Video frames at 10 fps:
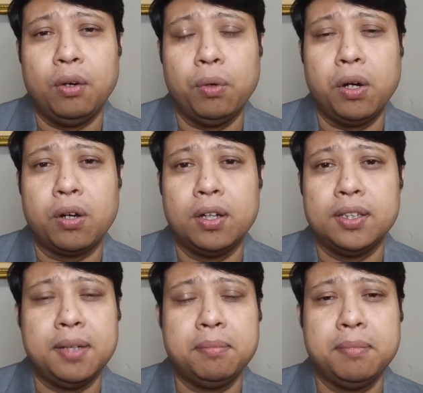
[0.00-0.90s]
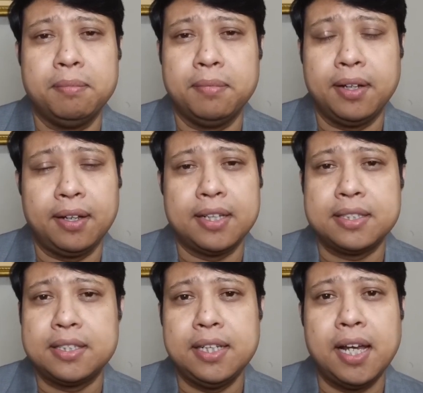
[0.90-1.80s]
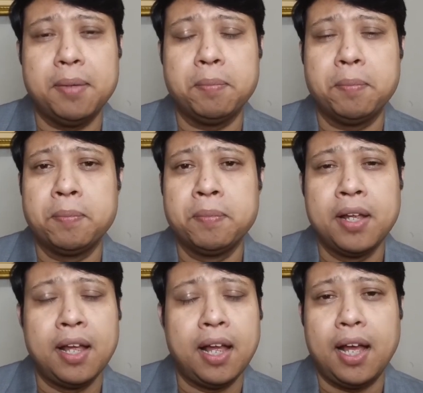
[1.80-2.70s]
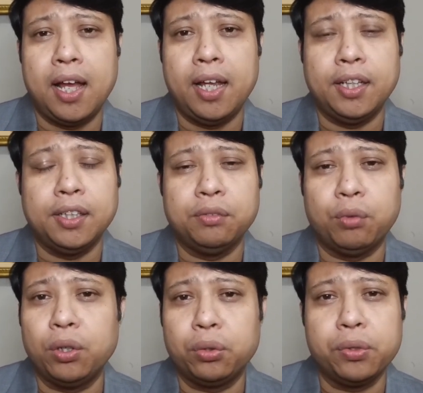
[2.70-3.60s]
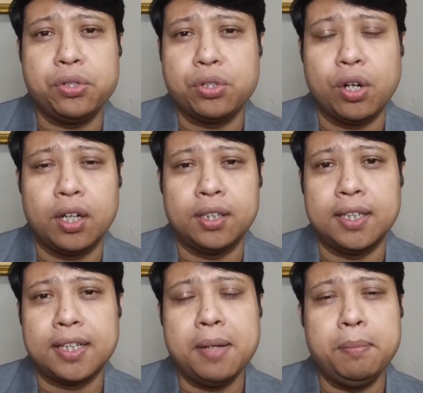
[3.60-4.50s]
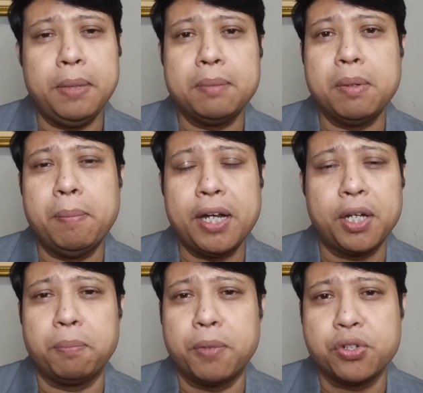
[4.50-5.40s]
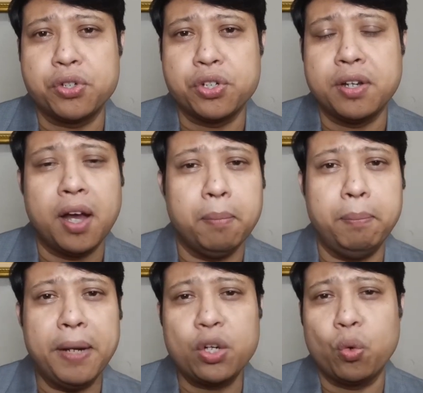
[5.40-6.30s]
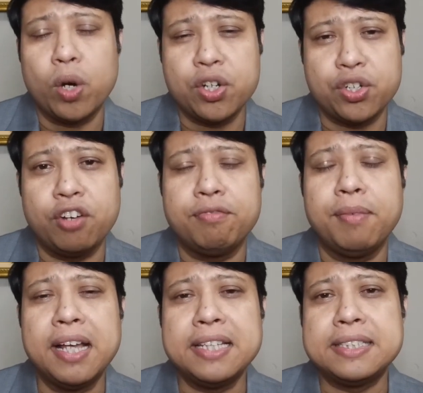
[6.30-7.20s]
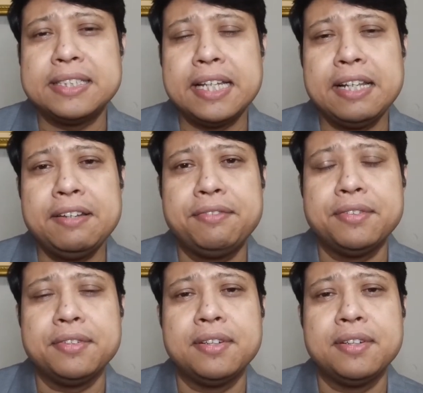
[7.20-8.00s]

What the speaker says: work on them rigorously. I want to ensure that I become a better person, a better version of myself